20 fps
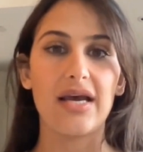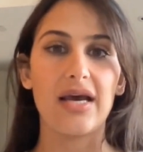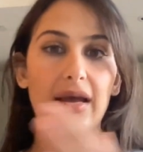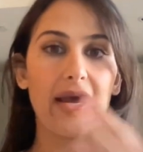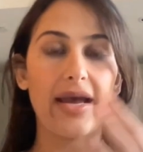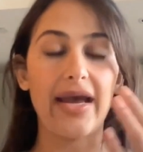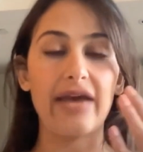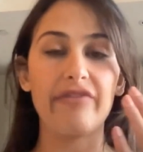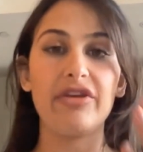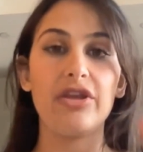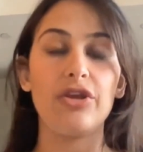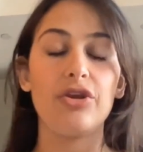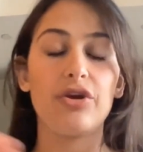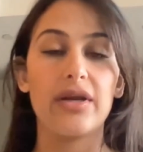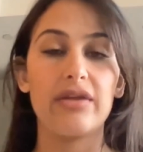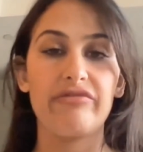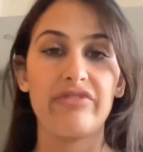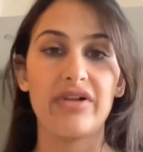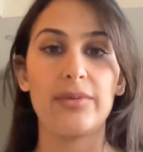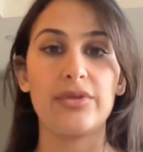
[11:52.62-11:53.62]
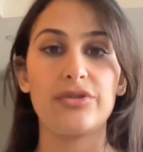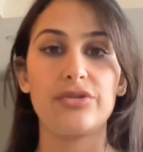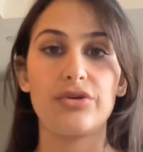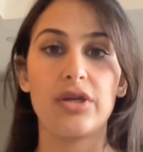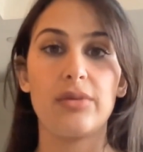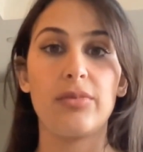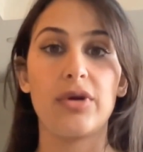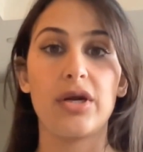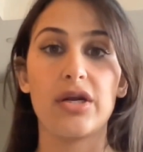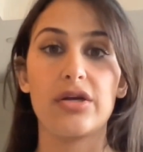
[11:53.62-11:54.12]
having your
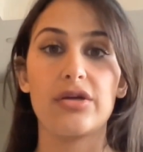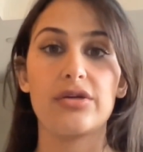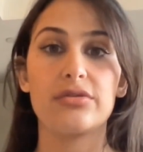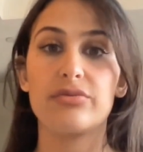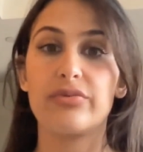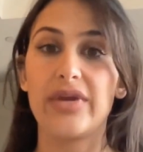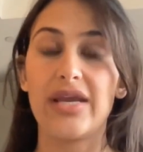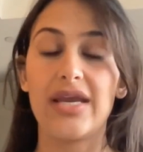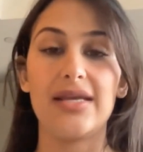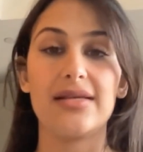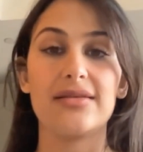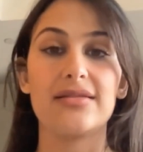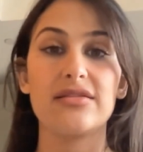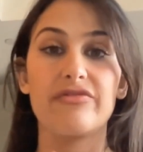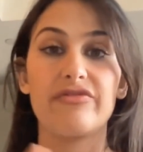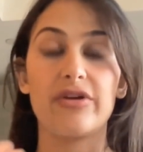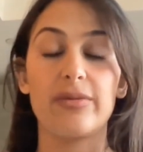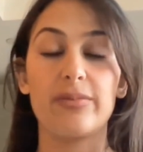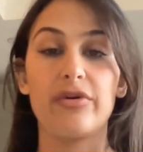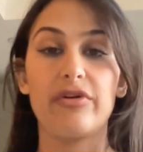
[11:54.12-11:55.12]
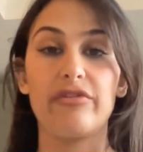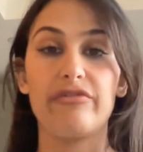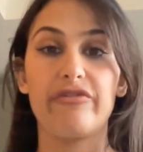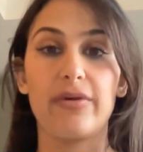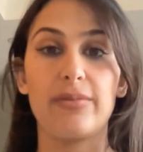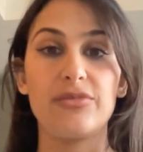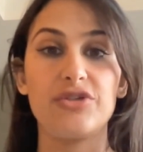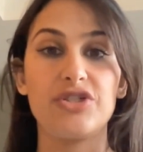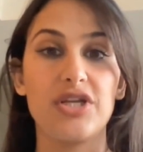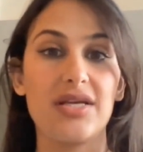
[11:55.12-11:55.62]
inflammatory markers raised
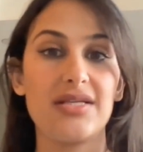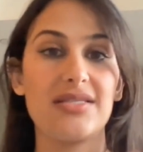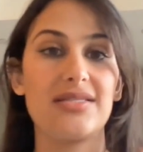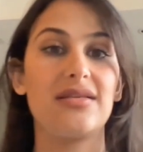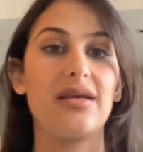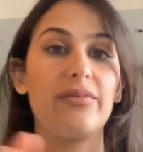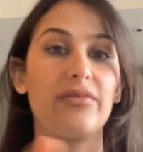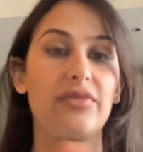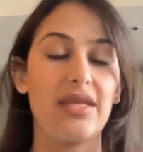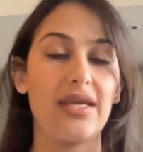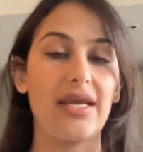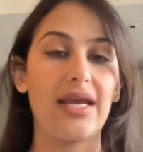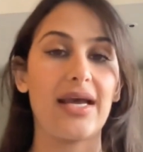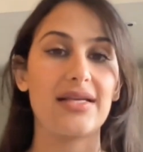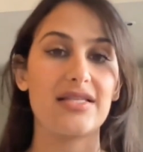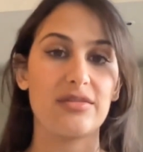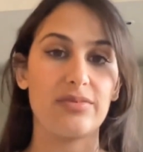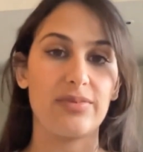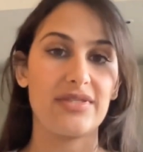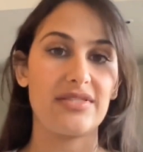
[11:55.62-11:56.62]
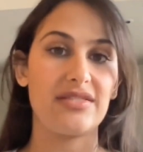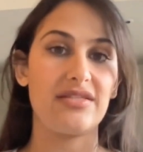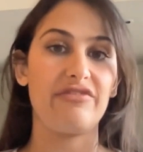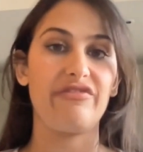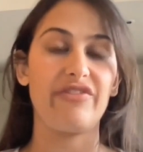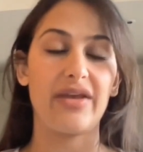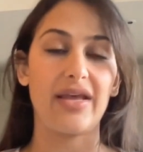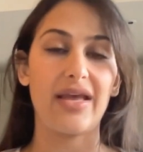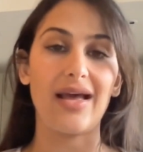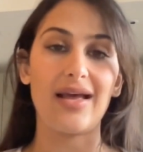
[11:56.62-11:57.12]
from just something as
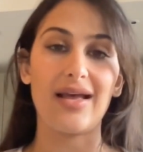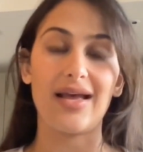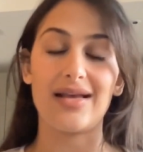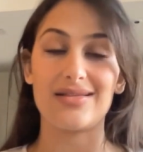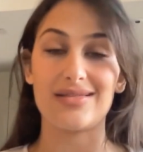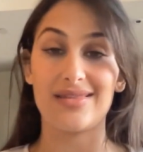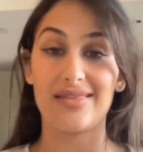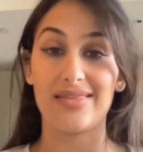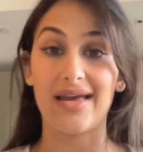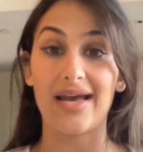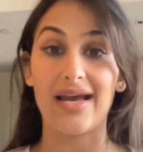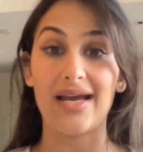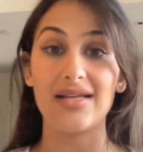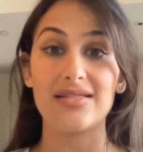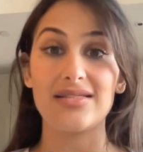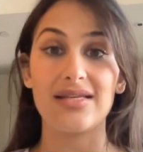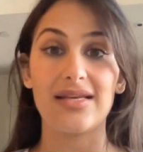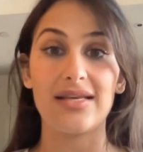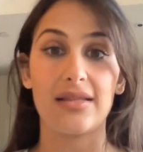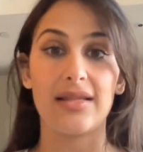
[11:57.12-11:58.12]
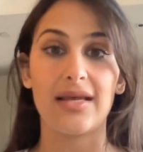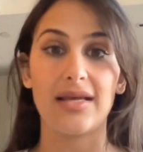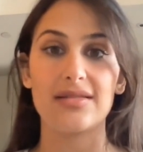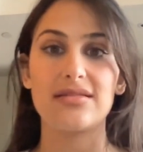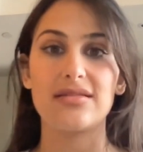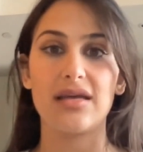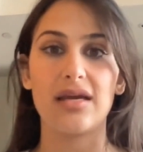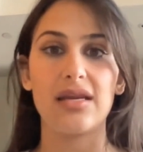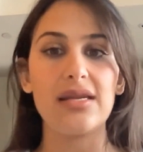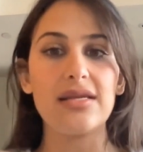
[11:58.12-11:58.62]
specific as that in that
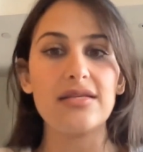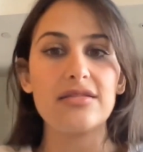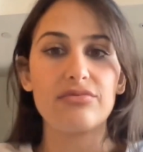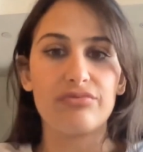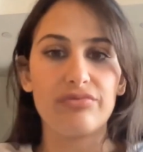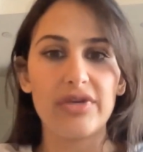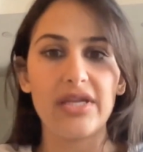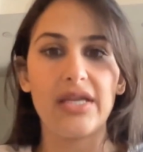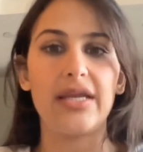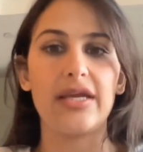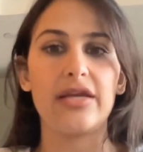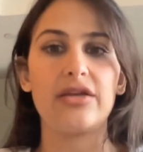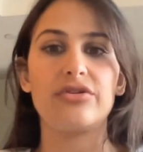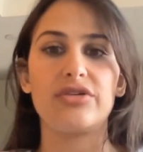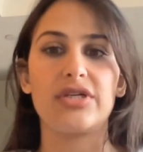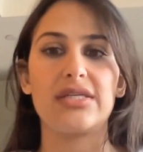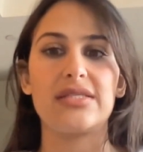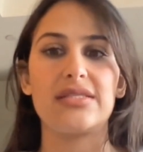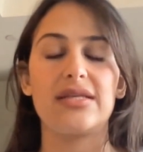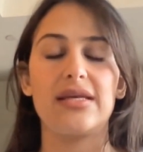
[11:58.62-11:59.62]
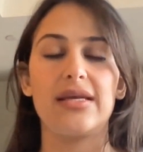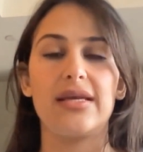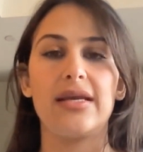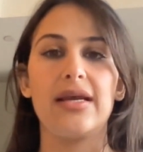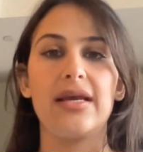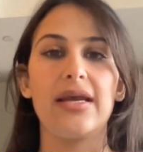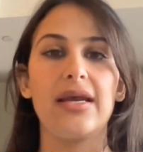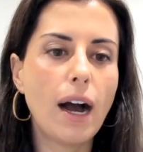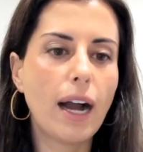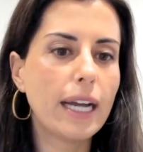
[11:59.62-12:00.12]
study is really interesting.
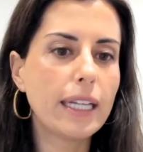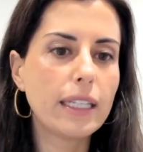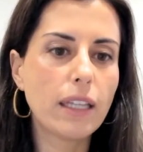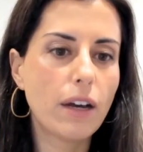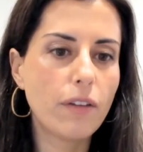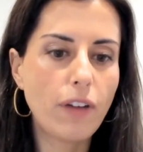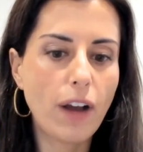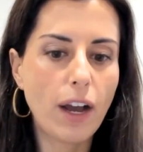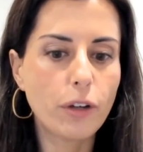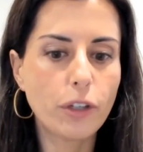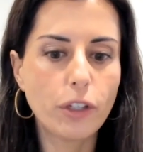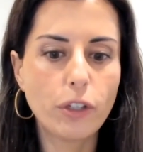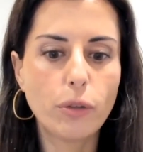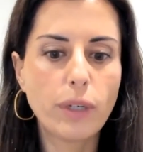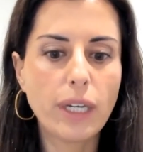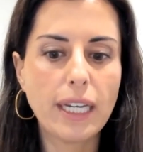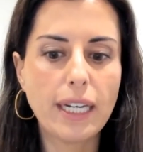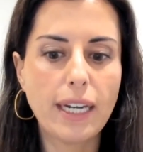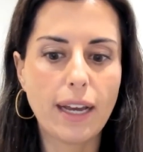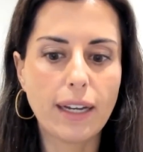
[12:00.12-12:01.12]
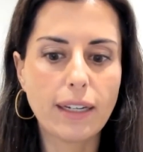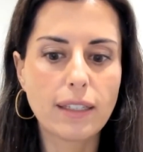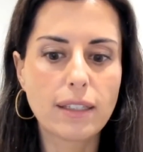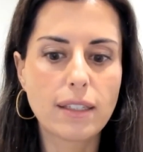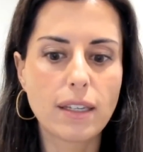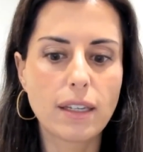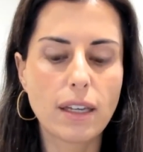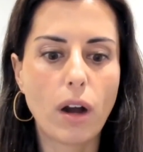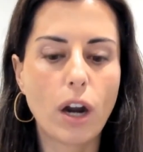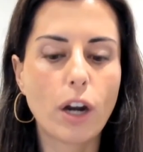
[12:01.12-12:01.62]
I love how you connect
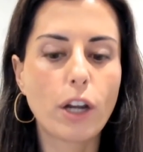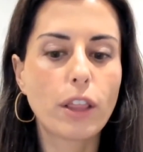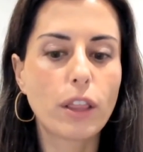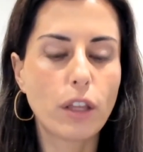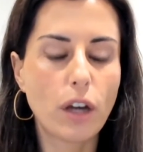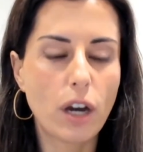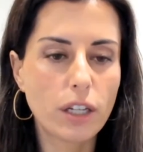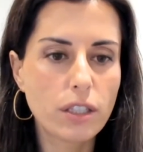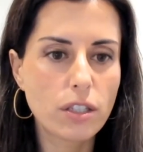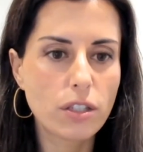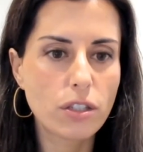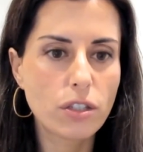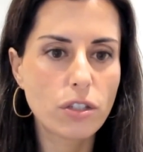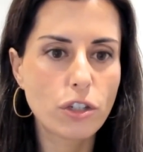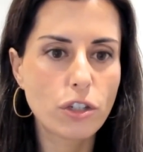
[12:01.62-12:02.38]
our thoughts